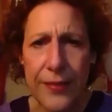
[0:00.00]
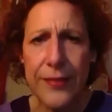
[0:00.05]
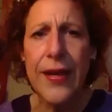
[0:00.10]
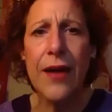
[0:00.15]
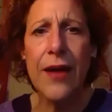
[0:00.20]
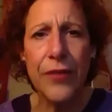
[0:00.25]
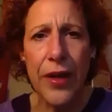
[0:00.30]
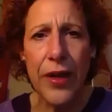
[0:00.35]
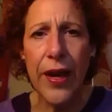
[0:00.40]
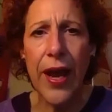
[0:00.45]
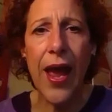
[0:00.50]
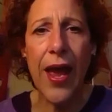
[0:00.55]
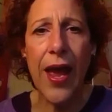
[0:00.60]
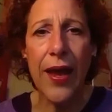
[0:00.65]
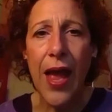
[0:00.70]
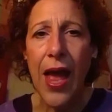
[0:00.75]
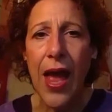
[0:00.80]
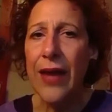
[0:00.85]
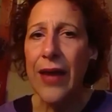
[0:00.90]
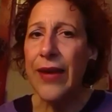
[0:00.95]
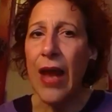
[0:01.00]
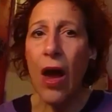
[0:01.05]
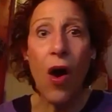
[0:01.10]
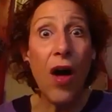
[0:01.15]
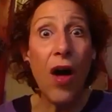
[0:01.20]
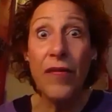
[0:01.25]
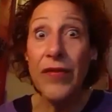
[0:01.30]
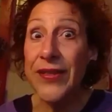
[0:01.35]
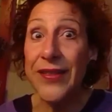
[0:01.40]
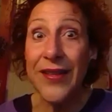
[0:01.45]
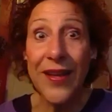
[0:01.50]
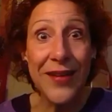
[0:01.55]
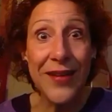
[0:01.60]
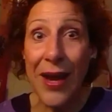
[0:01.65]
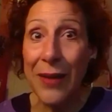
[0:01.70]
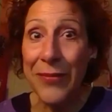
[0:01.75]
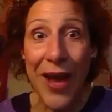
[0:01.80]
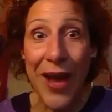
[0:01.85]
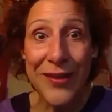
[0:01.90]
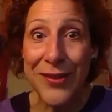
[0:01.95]
every day. Now, all of a sudden
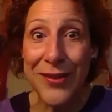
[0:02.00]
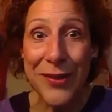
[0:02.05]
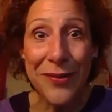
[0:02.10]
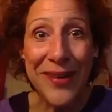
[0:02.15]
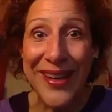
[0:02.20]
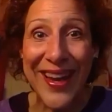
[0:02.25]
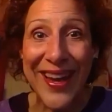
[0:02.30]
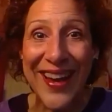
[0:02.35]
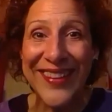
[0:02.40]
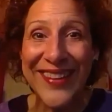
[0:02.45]
I'm not doing it.